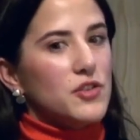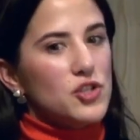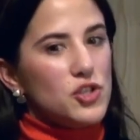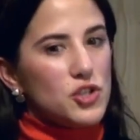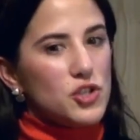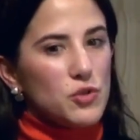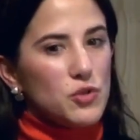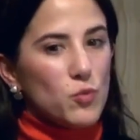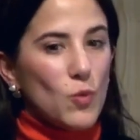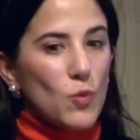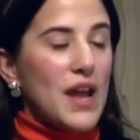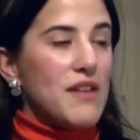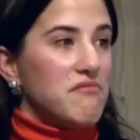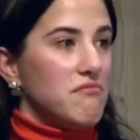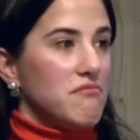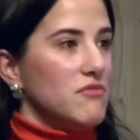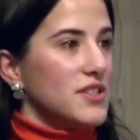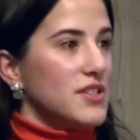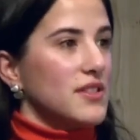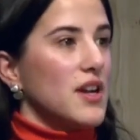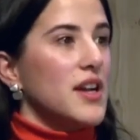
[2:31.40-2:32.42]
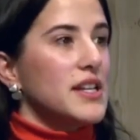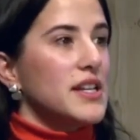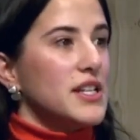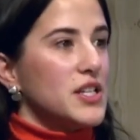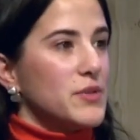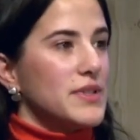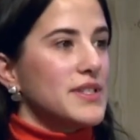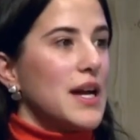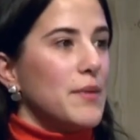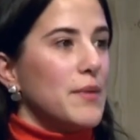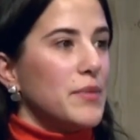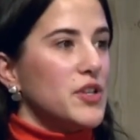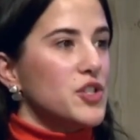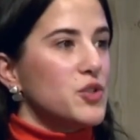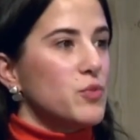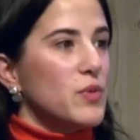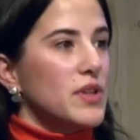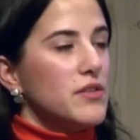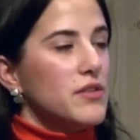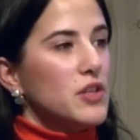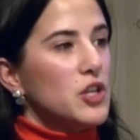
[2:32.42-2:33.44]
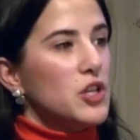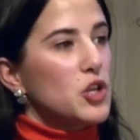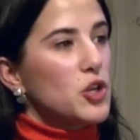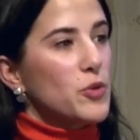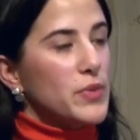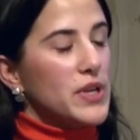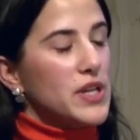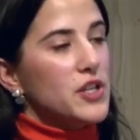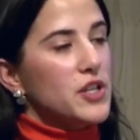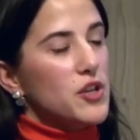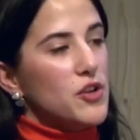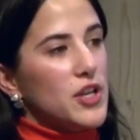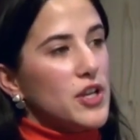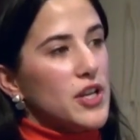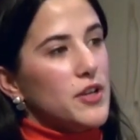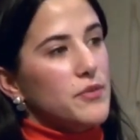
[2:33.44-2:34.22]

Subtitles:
when deciding to establish within the European Union.